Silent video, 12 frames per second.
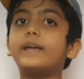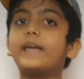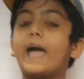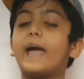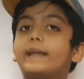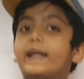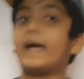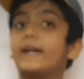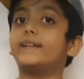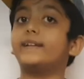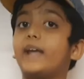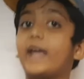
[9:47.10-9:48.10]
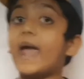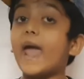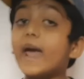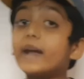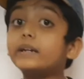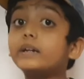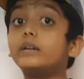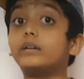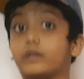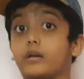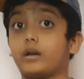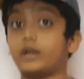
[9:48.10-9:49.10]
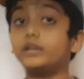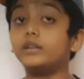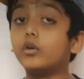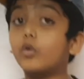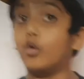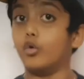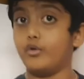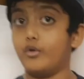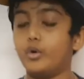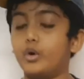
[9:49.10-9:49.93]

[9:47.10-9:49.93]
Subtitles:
began as an error in the code.